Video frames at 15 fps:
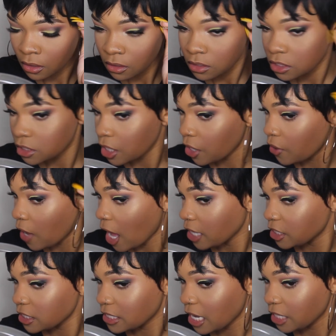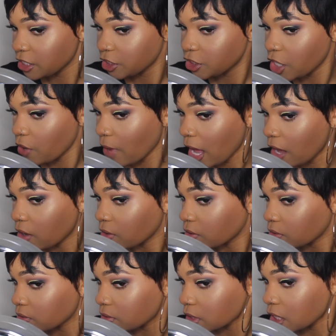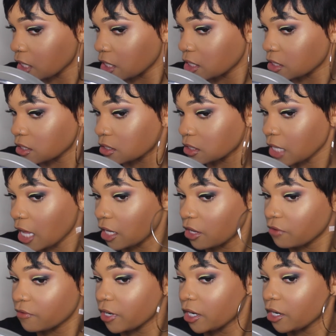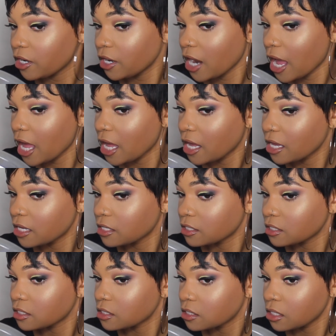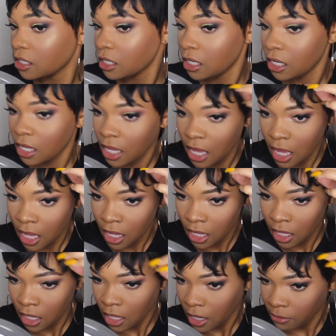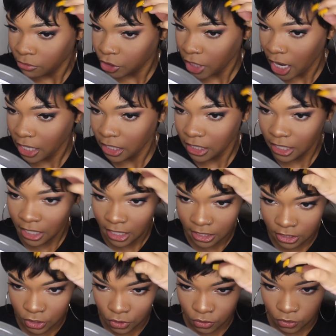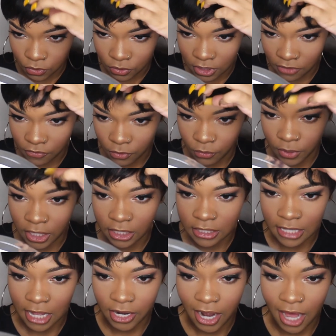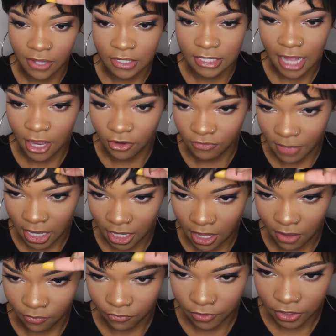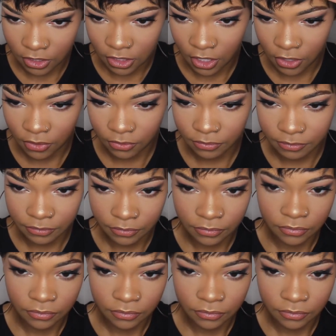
So I just had to show out because I love her, and I'm trying to get into different wigs that are outside of my comfort zone.